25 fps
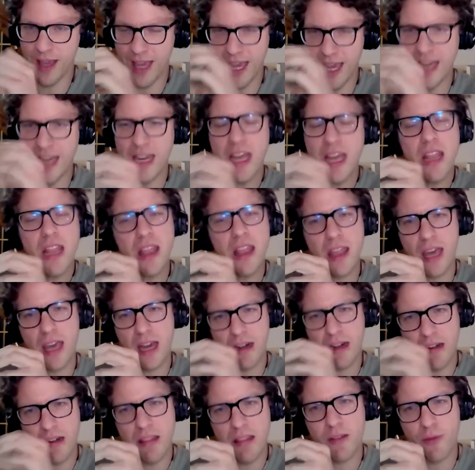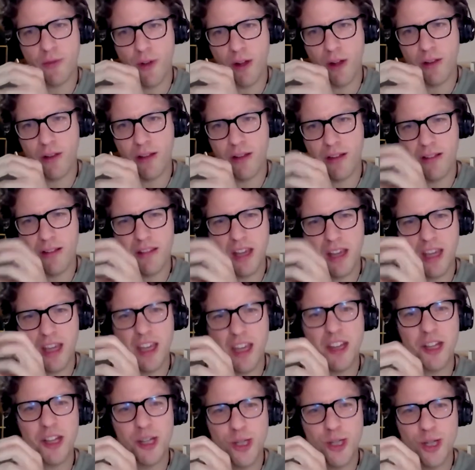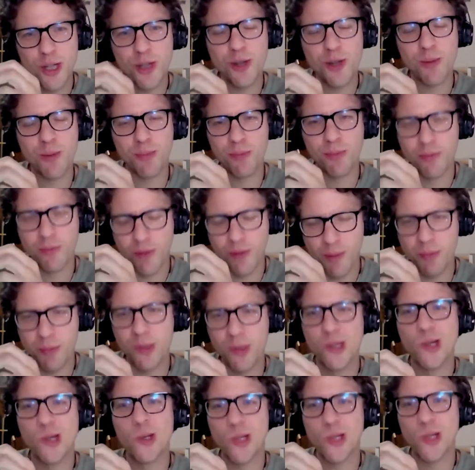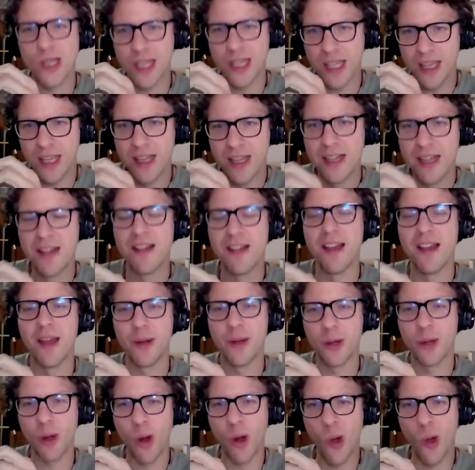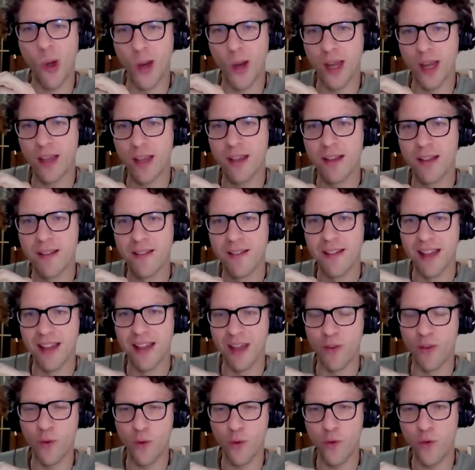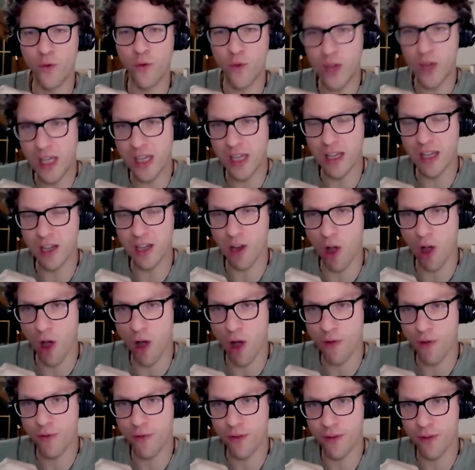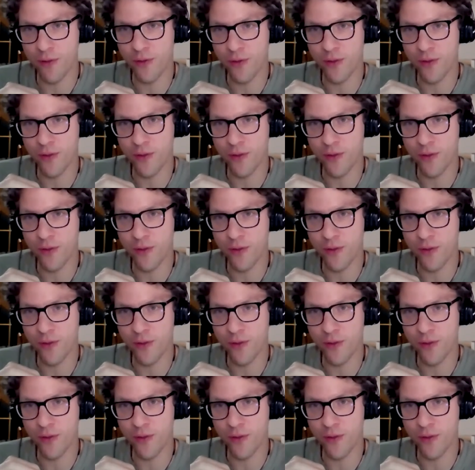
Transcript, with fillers: And in there, in the follicle, they can continue reproducing and growing and feeding off of